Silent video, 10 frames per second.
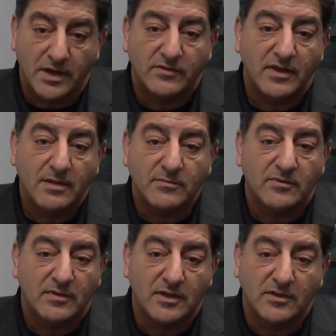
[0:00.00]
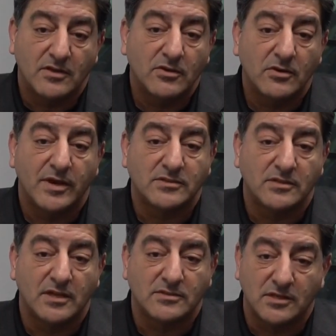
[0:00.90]
attempt can kill you
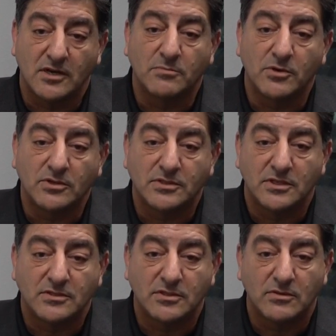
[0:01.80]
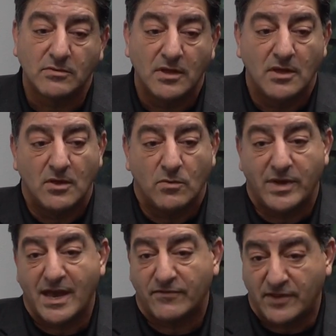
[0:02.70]
as a young person, and so we
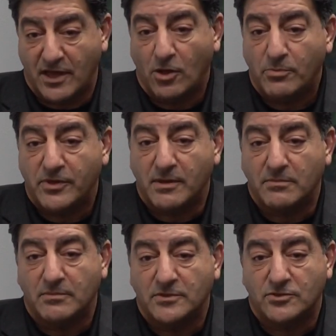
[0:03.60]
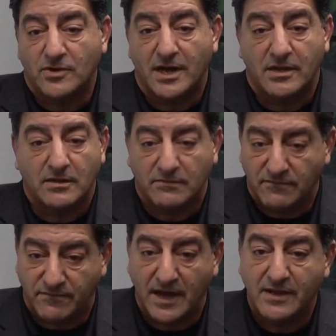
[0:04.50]
have to help them to try to
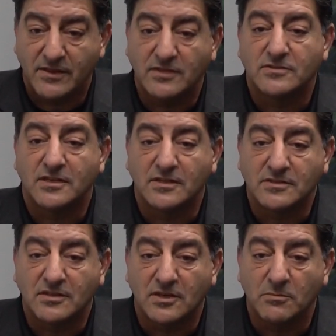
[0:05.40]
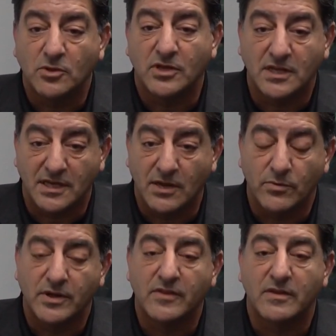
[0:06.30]
find these things in the community and get
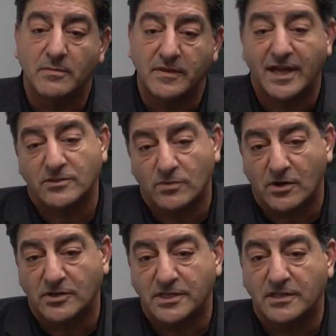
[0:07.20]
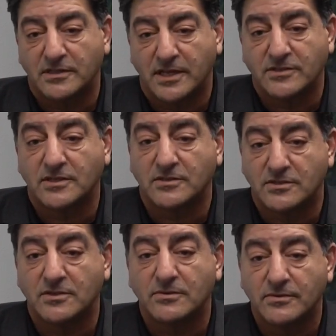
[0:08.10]
rid of them, and that's what our test kits do.